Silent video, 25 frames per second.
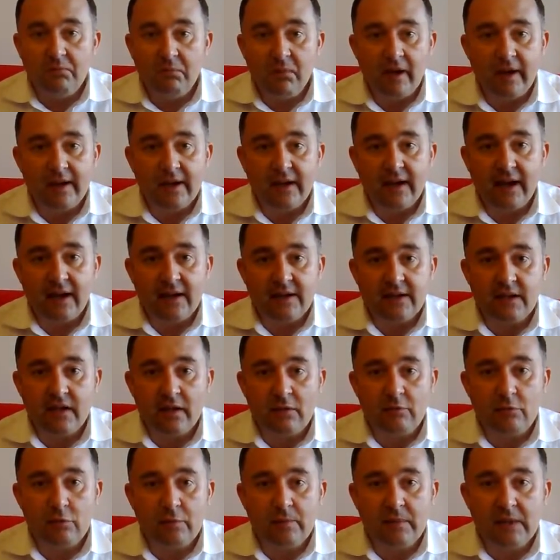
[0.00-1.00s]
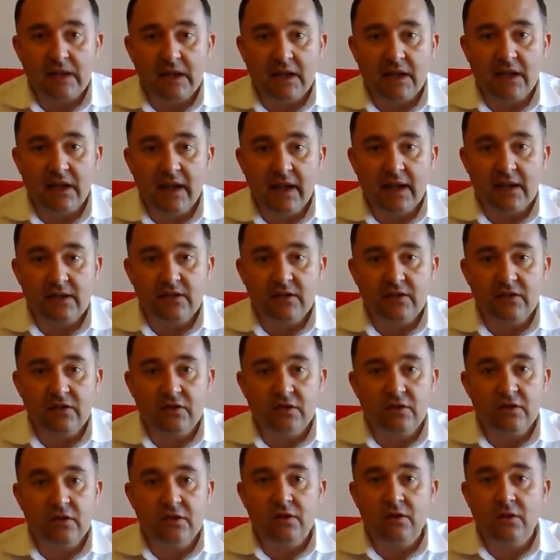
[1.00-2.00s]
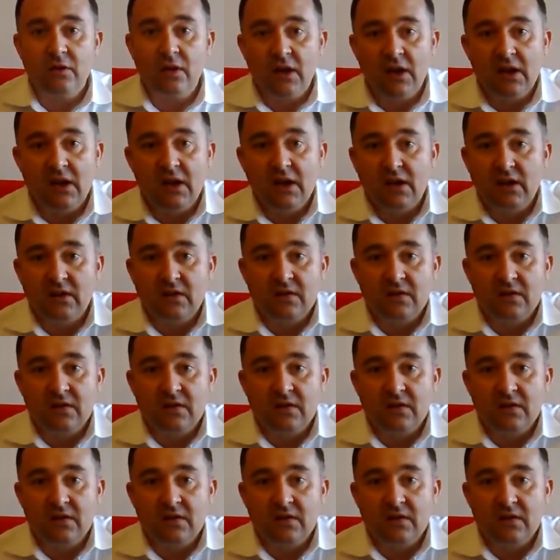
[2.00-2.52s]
in my case I would be connected to